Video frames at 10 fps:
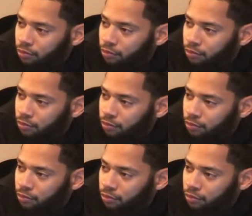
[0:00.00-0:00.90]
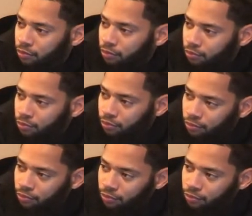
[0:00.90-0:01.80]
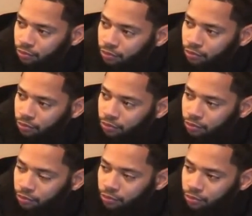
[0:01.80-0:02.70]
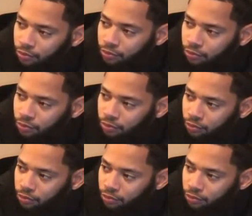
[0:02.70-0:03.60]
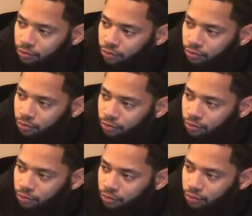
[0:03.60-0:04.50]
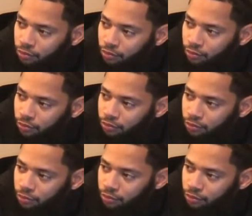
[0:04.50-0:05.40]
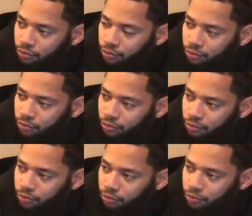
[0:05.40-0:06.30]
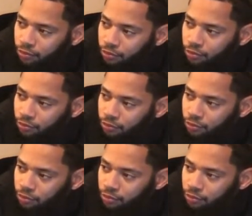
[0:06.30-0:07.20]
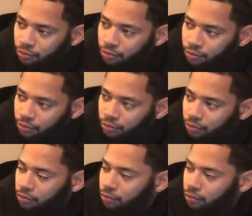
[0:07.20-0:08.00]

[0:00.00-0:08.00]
[no speech]